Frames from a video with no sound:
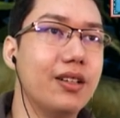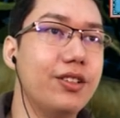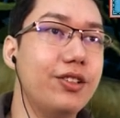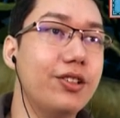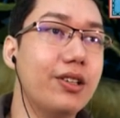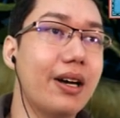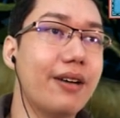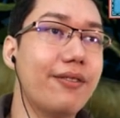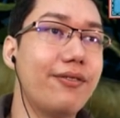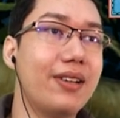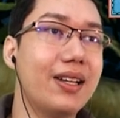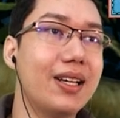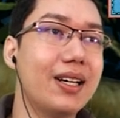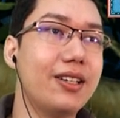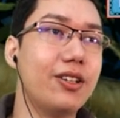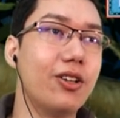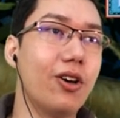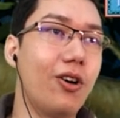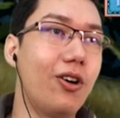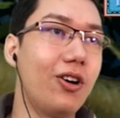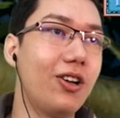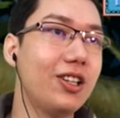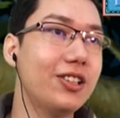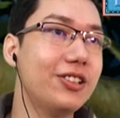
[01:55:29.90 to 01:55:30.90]
You have
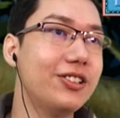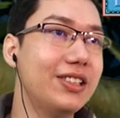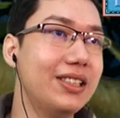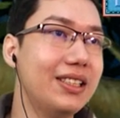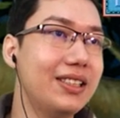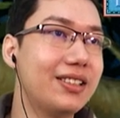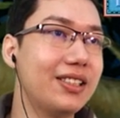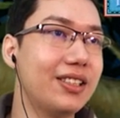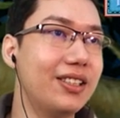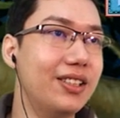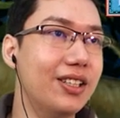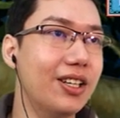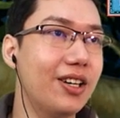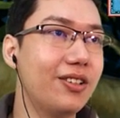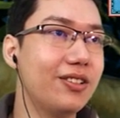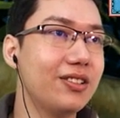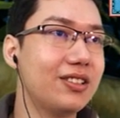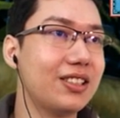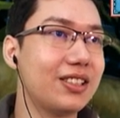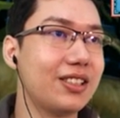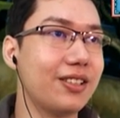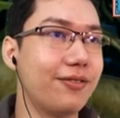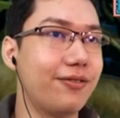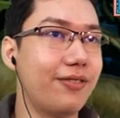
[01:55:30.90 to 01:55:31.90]
learned all you need to
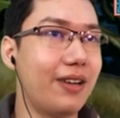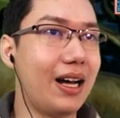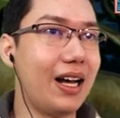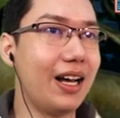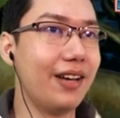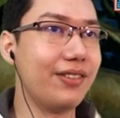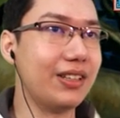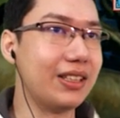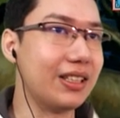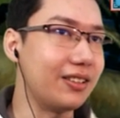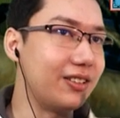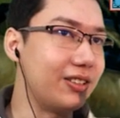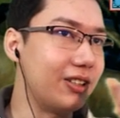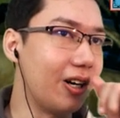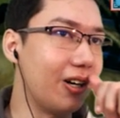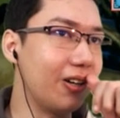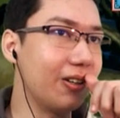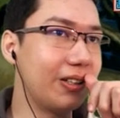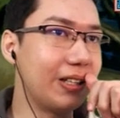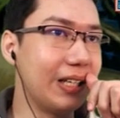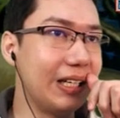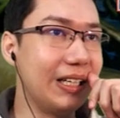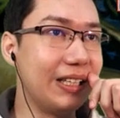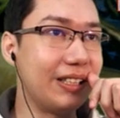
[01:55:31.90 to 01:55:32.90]
know to survive in the
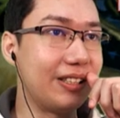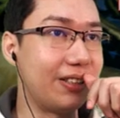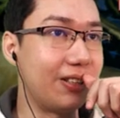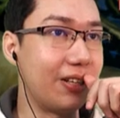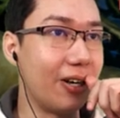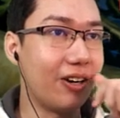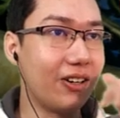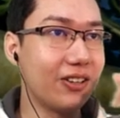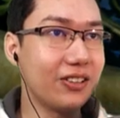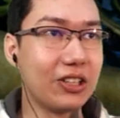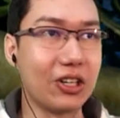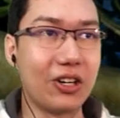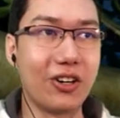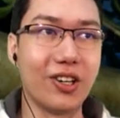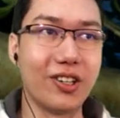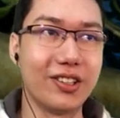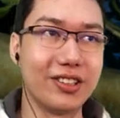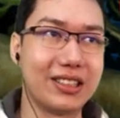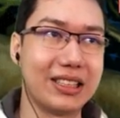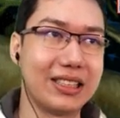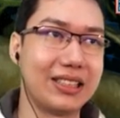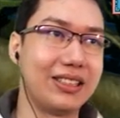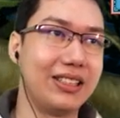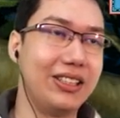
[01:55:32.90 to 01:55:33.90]
dog eat dog, or
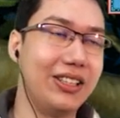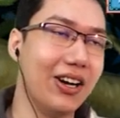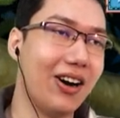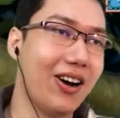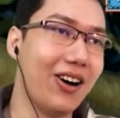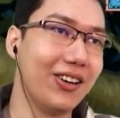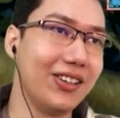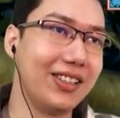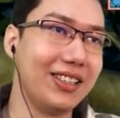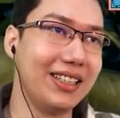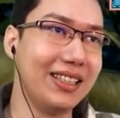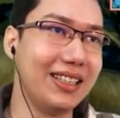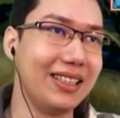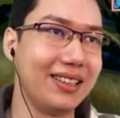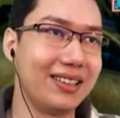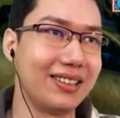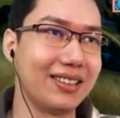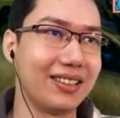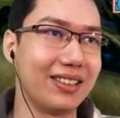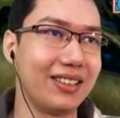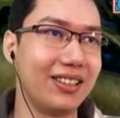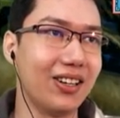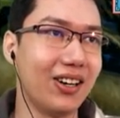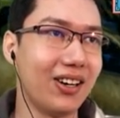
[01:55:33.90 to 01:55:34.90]
is it god
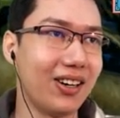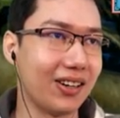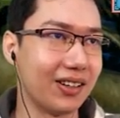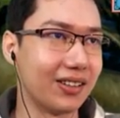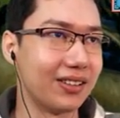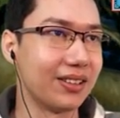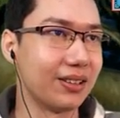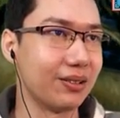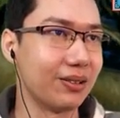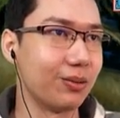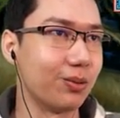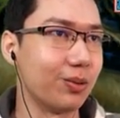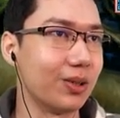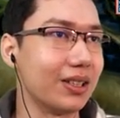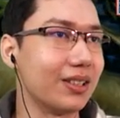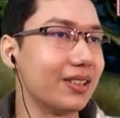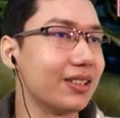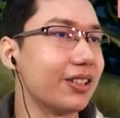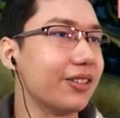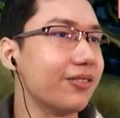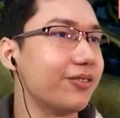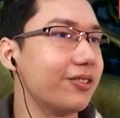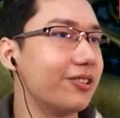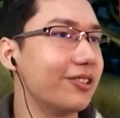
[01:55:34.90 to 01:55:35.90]
eat god,
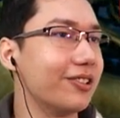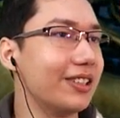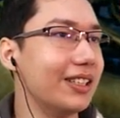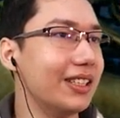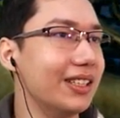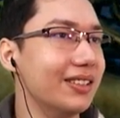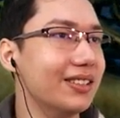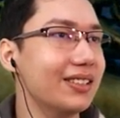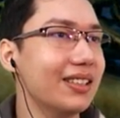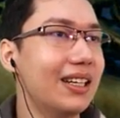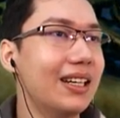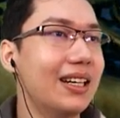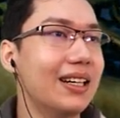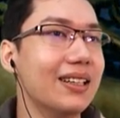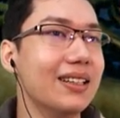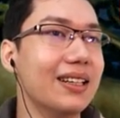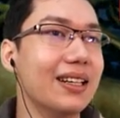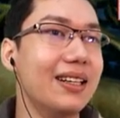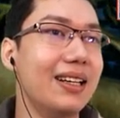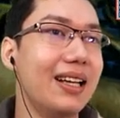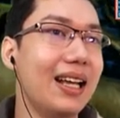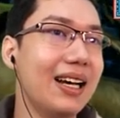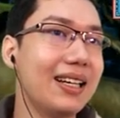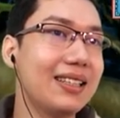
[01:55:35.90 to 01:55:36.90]
world of Greece.
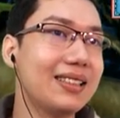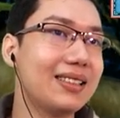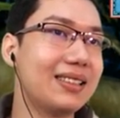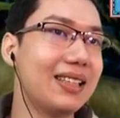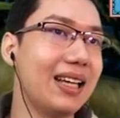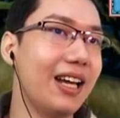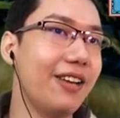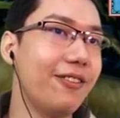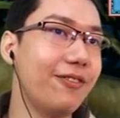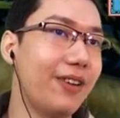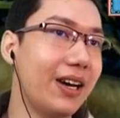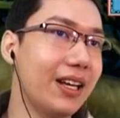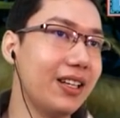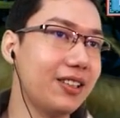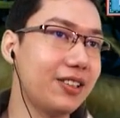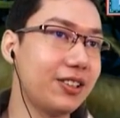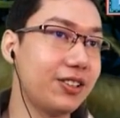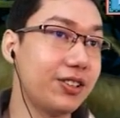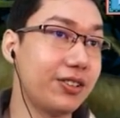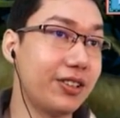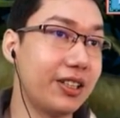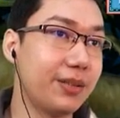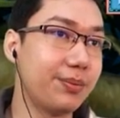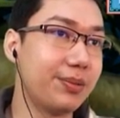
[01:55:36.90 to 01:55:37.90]
The next and final
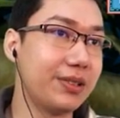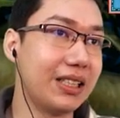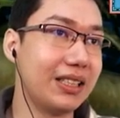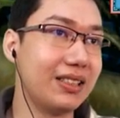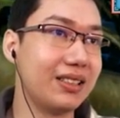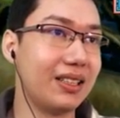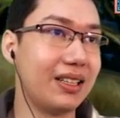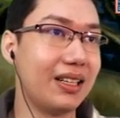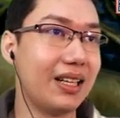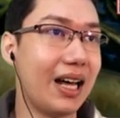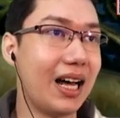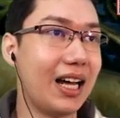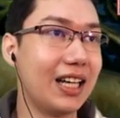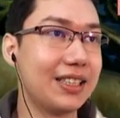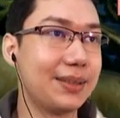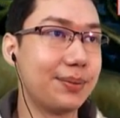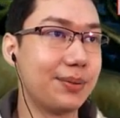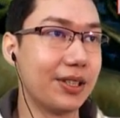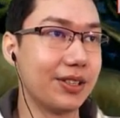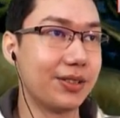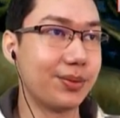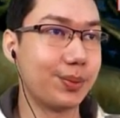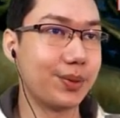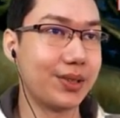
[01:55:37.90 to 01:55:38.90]
tutorial presents a
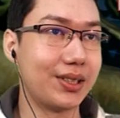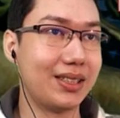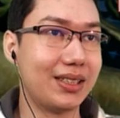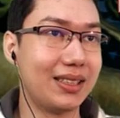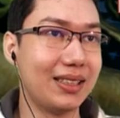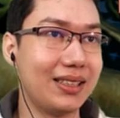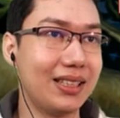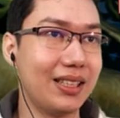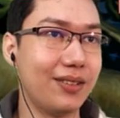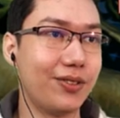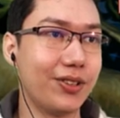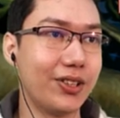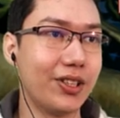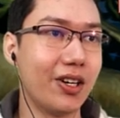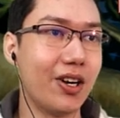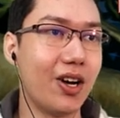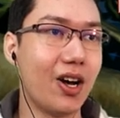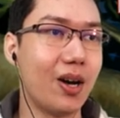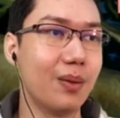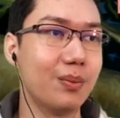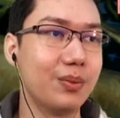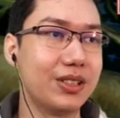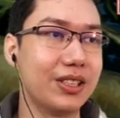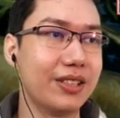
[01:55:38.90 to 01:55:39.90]
large prosperous city for
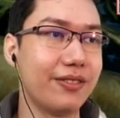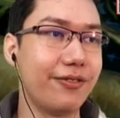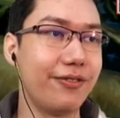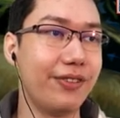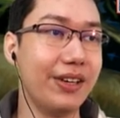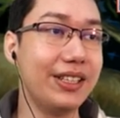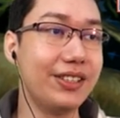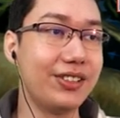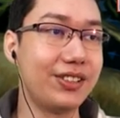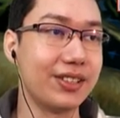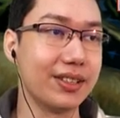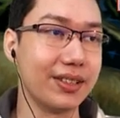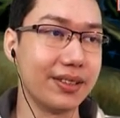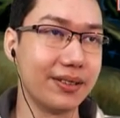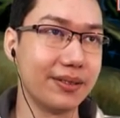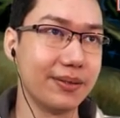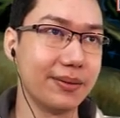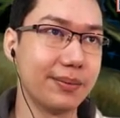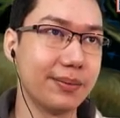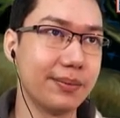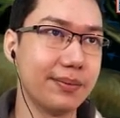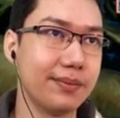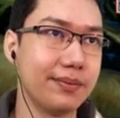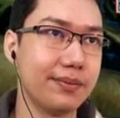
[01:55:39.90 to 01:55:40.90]
your
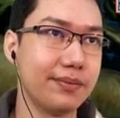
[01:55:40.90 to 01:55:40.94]
observation.